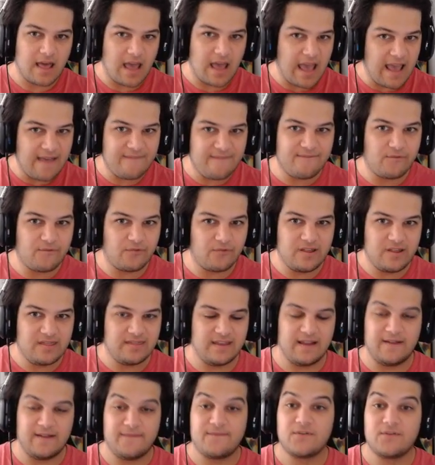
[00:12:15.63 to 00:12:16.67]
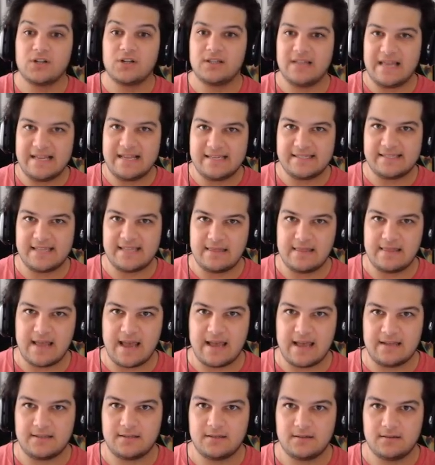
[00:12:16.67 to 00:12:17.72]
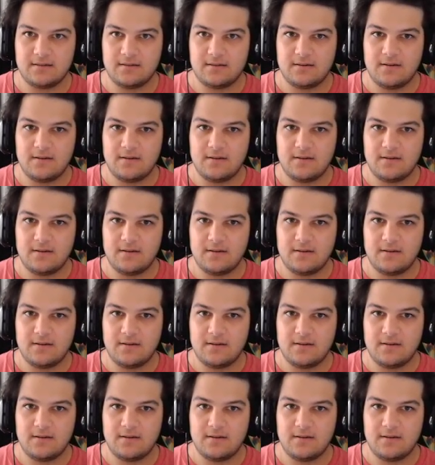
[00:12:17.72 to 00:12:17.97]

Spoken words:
Everything for less than that.